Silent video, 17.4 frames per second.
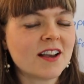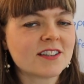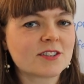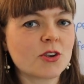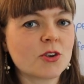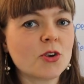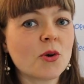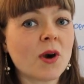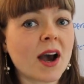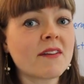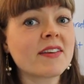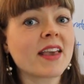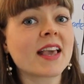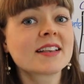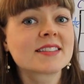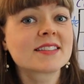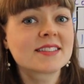So you have
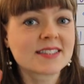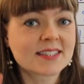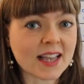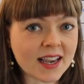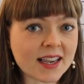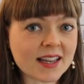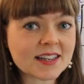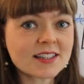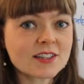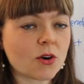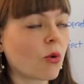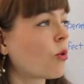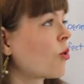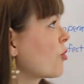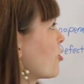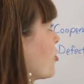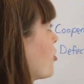a second
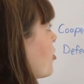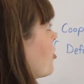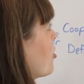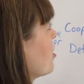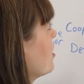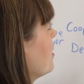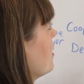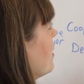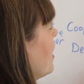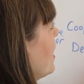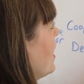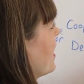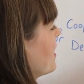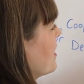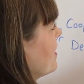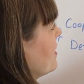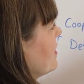order
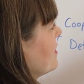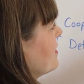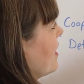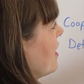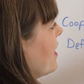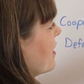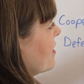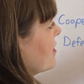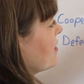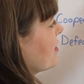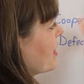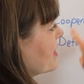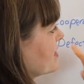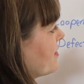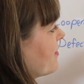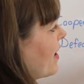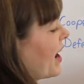uh, uh,
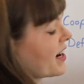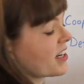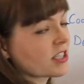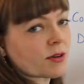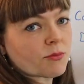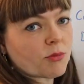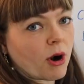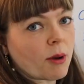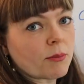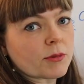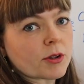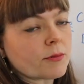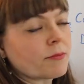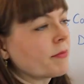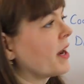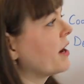collective action problem.